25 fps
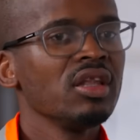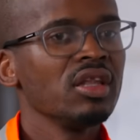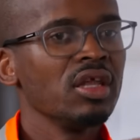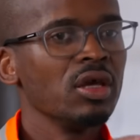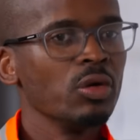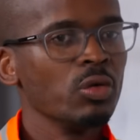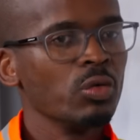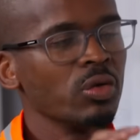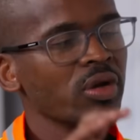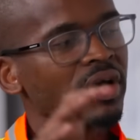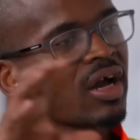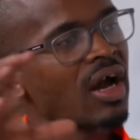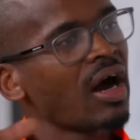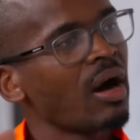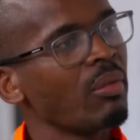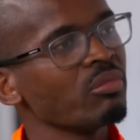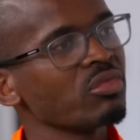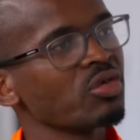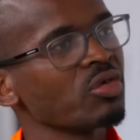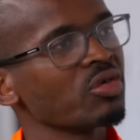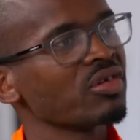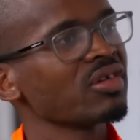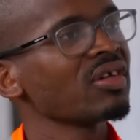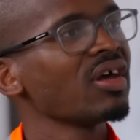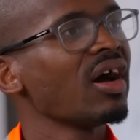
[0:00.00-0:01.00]
they will come
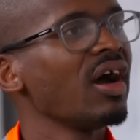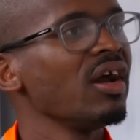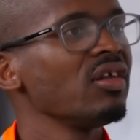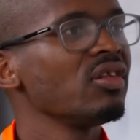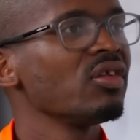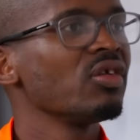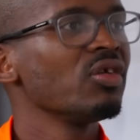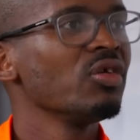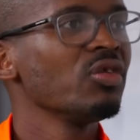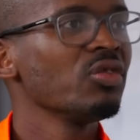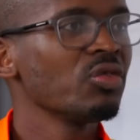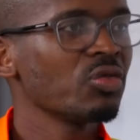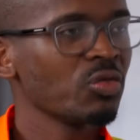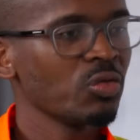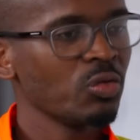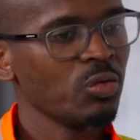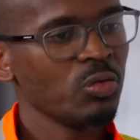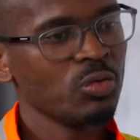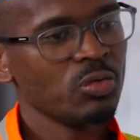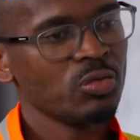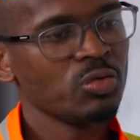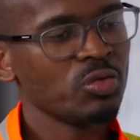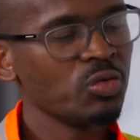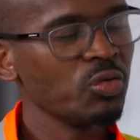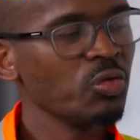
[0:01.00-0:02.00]
to site
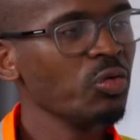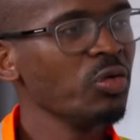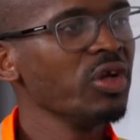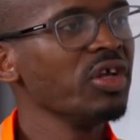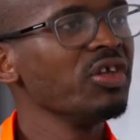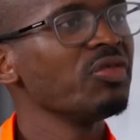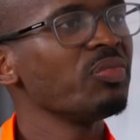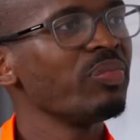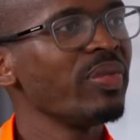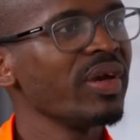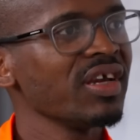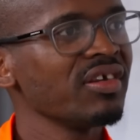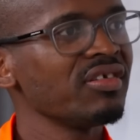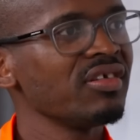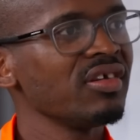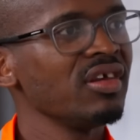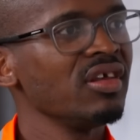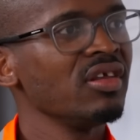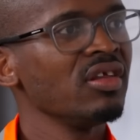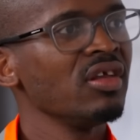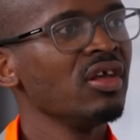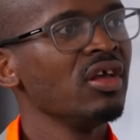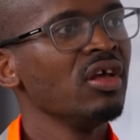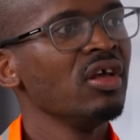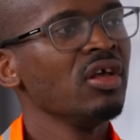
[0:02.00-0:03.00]
to do
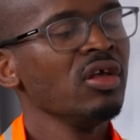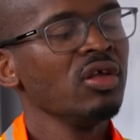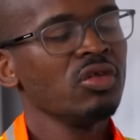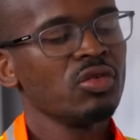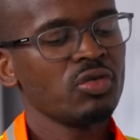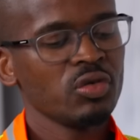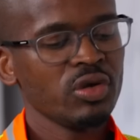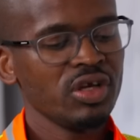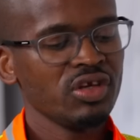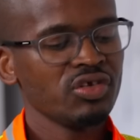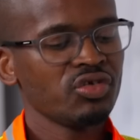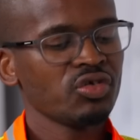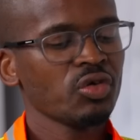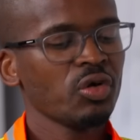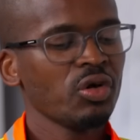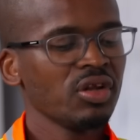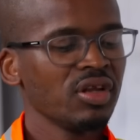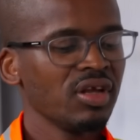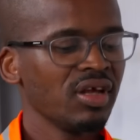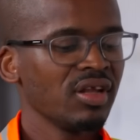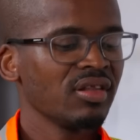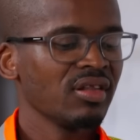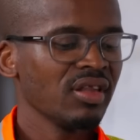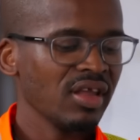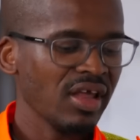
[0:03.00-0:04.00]
inspection to ensure
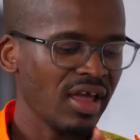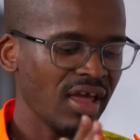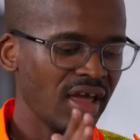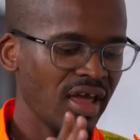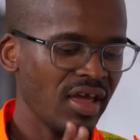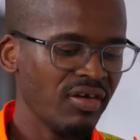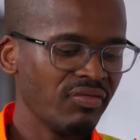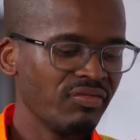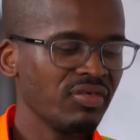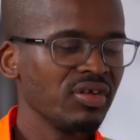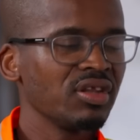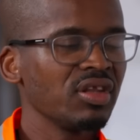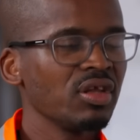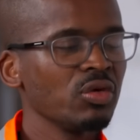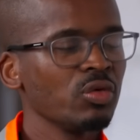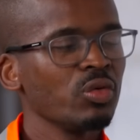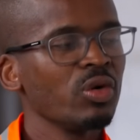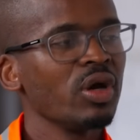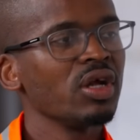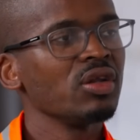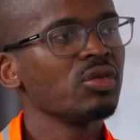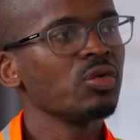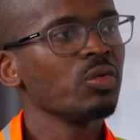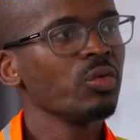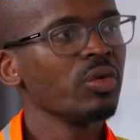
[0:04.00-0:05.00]
that everything
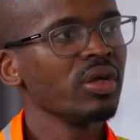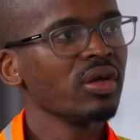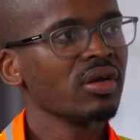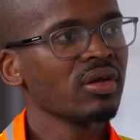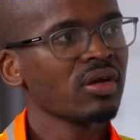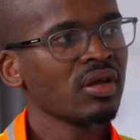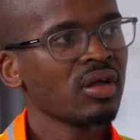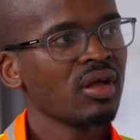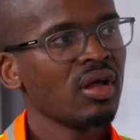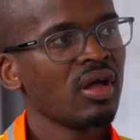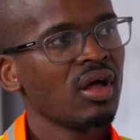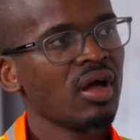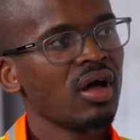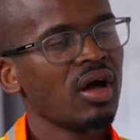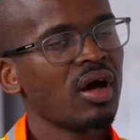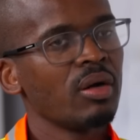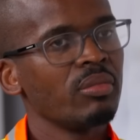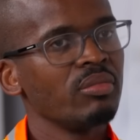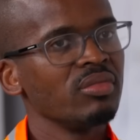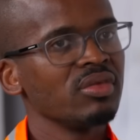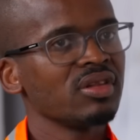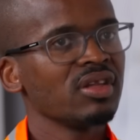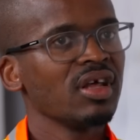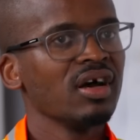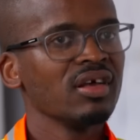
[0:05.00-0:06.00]
we are doing
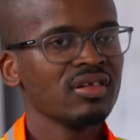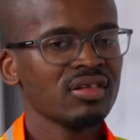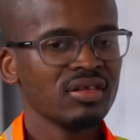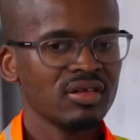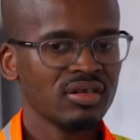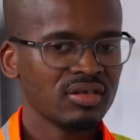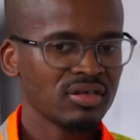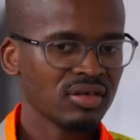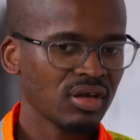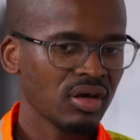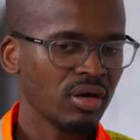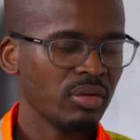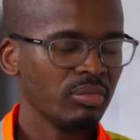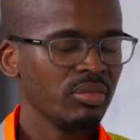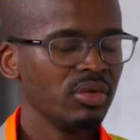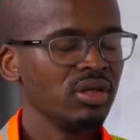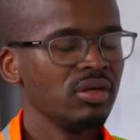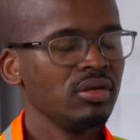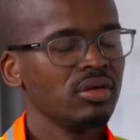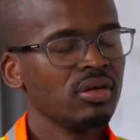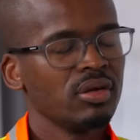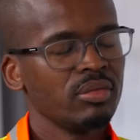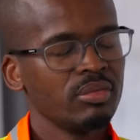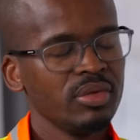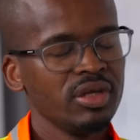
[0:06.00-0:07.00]
doesn't
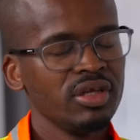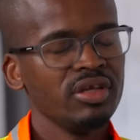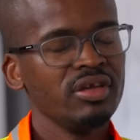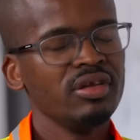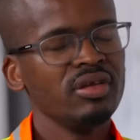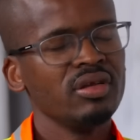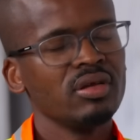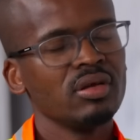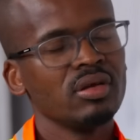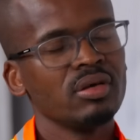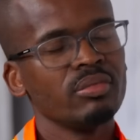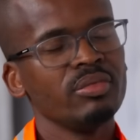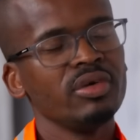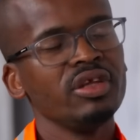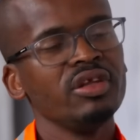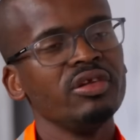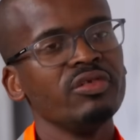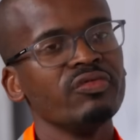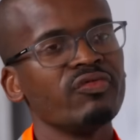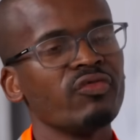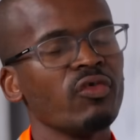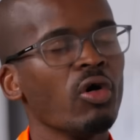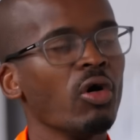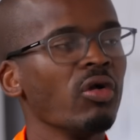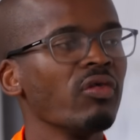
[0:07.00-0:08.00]

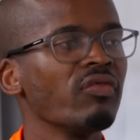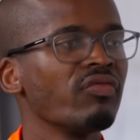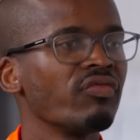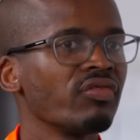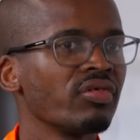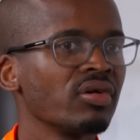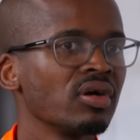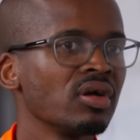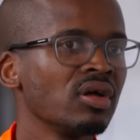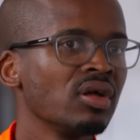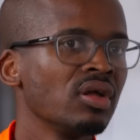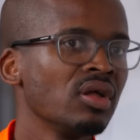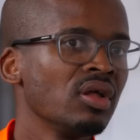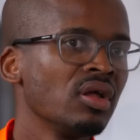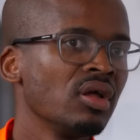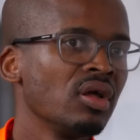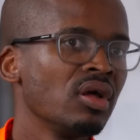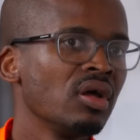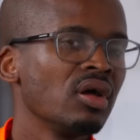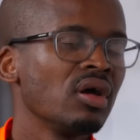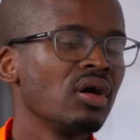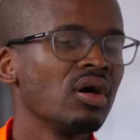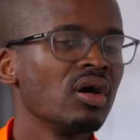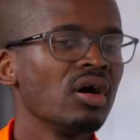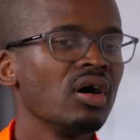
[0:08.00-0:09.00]
involve
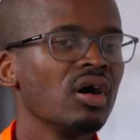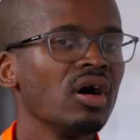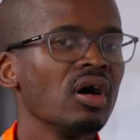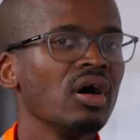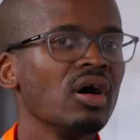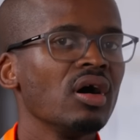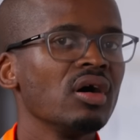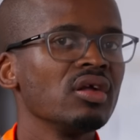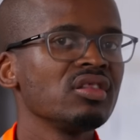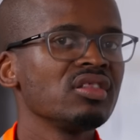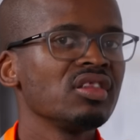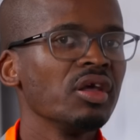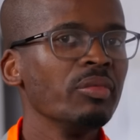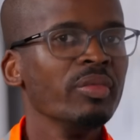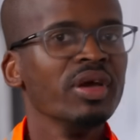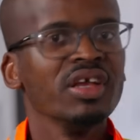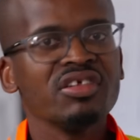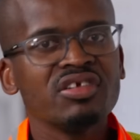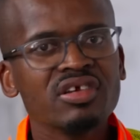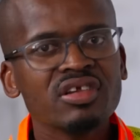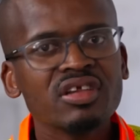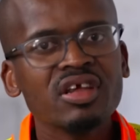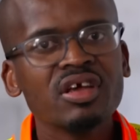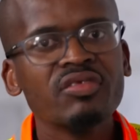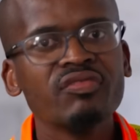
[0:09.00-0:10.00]

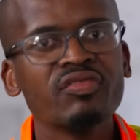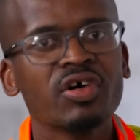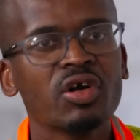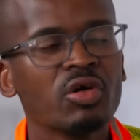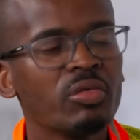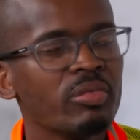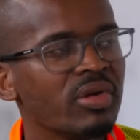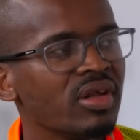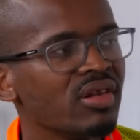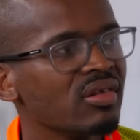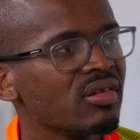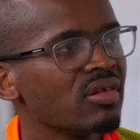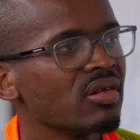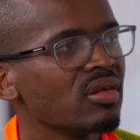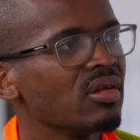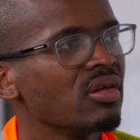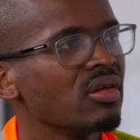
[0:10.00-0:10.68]
damaging the environment.